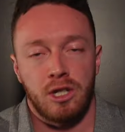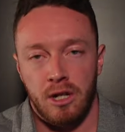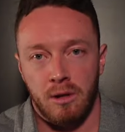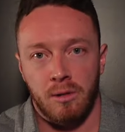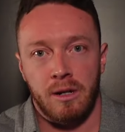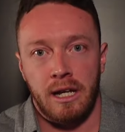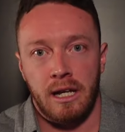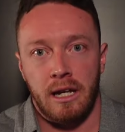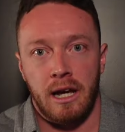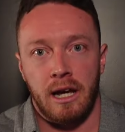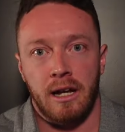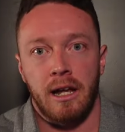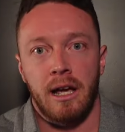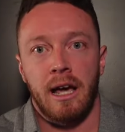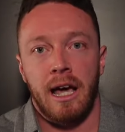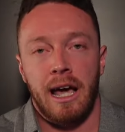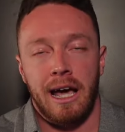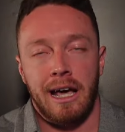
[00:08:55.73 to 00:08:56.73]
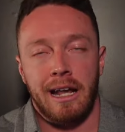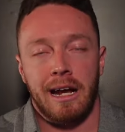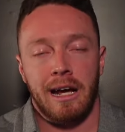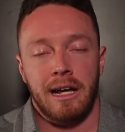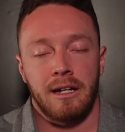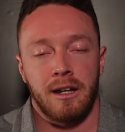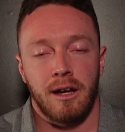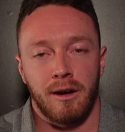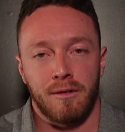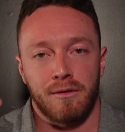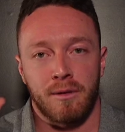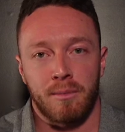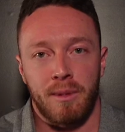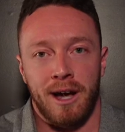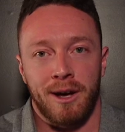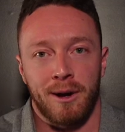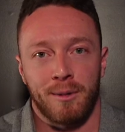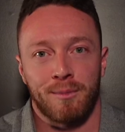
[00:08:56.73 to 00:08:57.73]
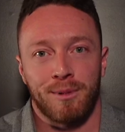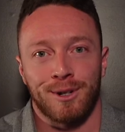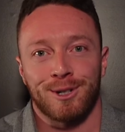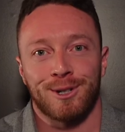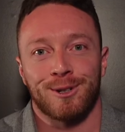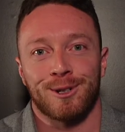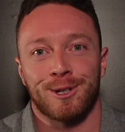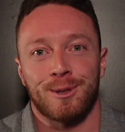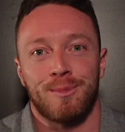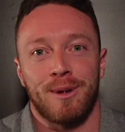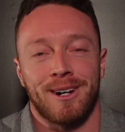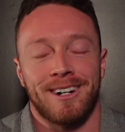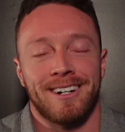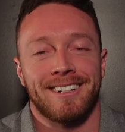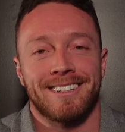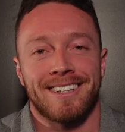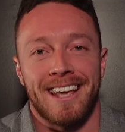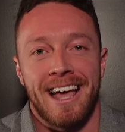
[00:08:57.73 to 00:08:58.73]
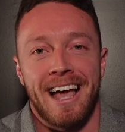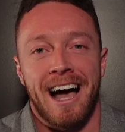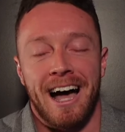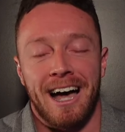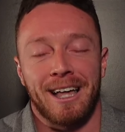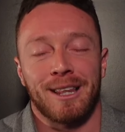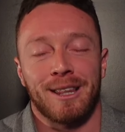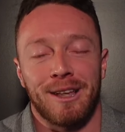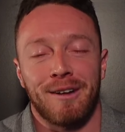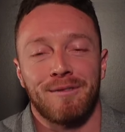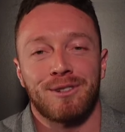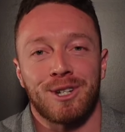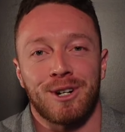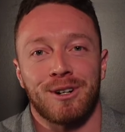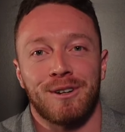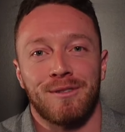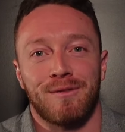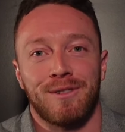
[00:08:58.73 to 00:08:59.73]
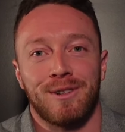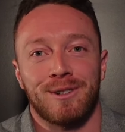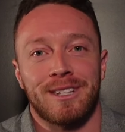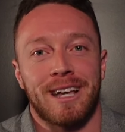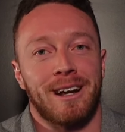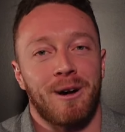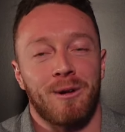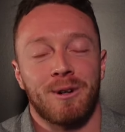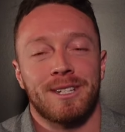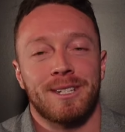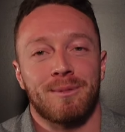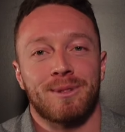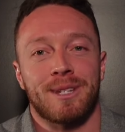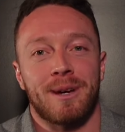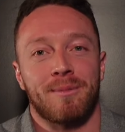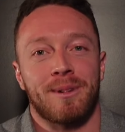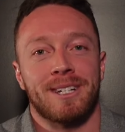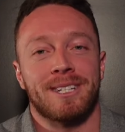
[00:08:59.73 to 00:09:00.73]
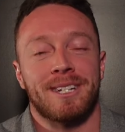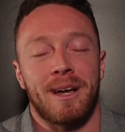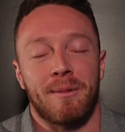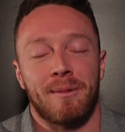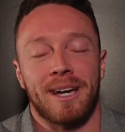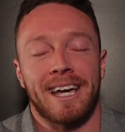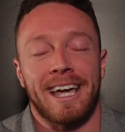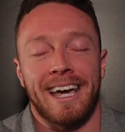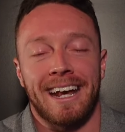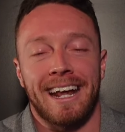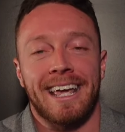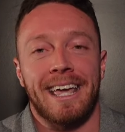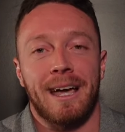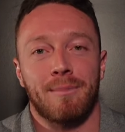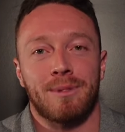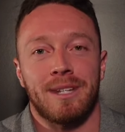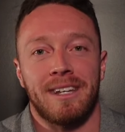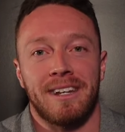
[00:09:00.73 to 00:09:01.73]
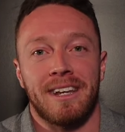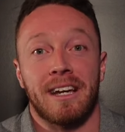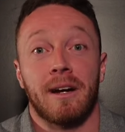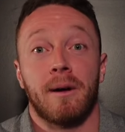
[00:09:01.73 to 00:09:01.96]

don't eat it. And I know from my own personal experience, I love certain foods that always upset my stomach and I kept eating